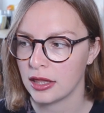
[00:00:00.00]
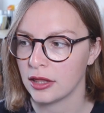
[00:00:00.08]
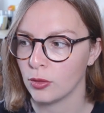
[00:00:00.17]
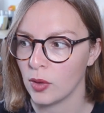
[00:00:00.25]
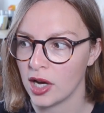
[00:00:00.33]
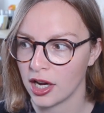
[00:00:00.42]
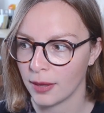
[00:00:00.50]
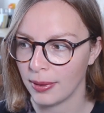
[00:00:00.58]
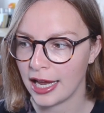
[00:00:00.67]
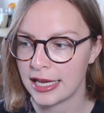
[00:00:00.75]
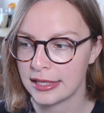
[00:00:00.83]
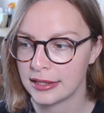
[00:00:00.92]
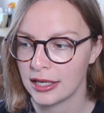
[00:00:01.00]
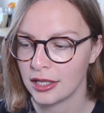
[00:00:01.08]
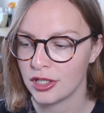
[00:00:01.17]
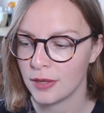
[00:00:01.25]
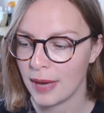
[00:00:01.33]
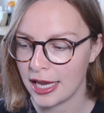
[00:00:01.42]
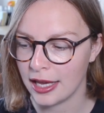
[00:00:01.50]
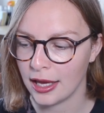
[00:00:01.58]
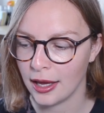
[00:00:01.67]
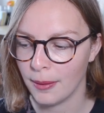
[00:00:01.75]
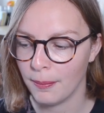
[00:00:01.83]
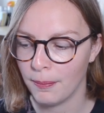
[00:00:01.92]
the workplace to make
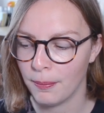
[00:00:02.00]
it